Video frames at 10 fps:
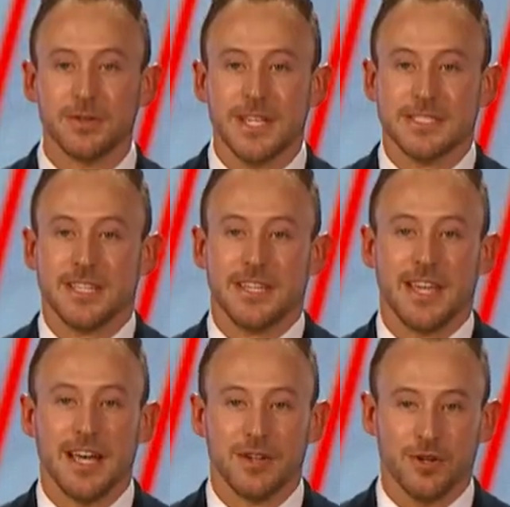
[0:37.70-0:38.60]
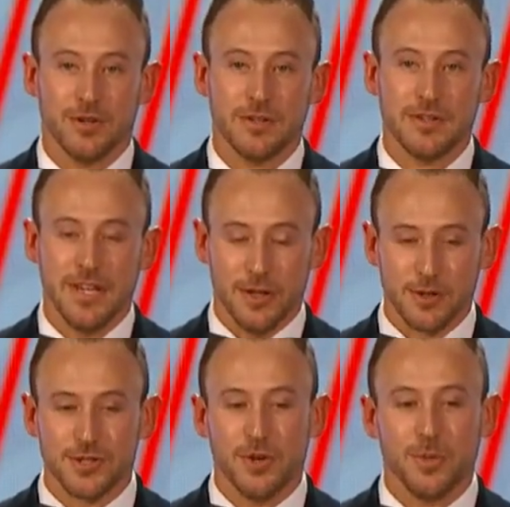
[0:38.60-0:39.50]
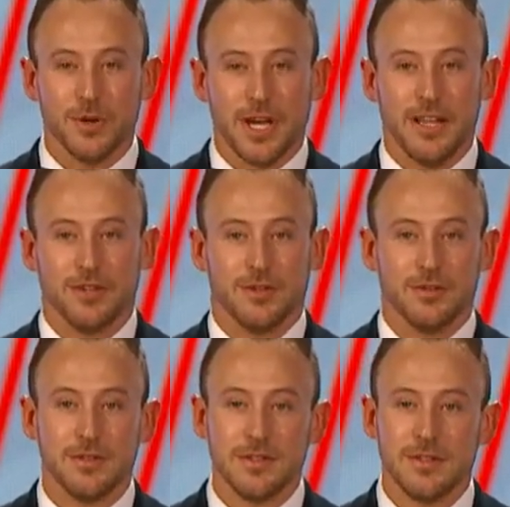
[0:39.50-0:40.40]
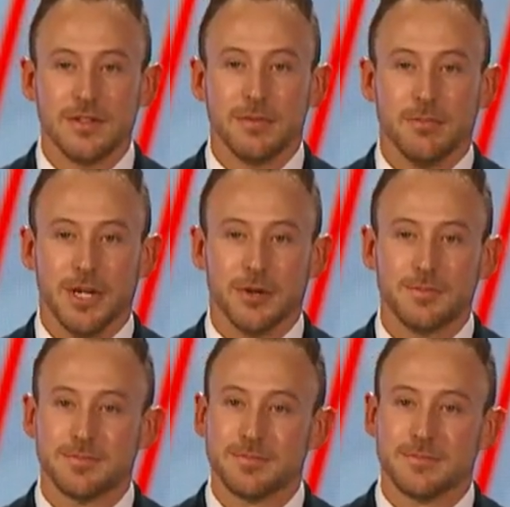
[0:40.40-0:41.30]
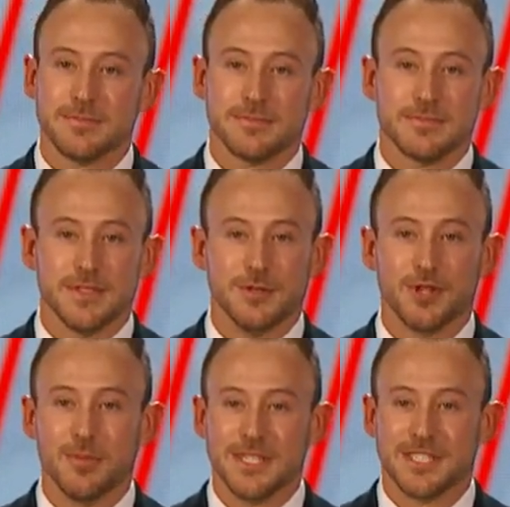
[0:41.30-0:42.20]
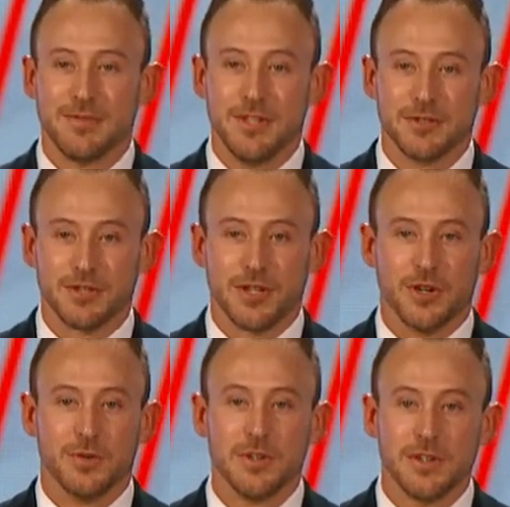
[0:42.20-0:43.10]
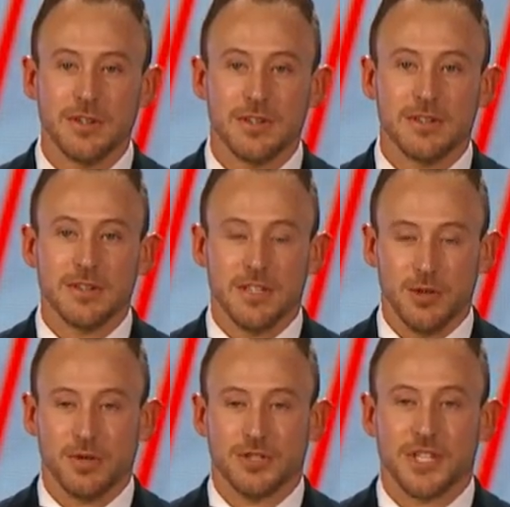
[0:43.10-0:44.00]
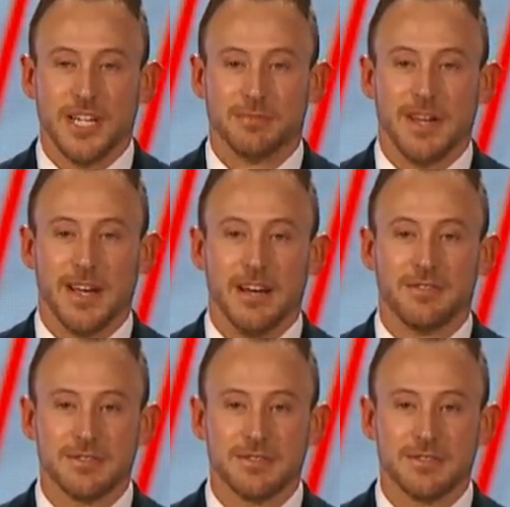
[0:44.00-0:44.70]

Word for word: and Cindy Gallagher and their son, Will Gallagher. Bill, you told me seven years ago that you were going to change my life.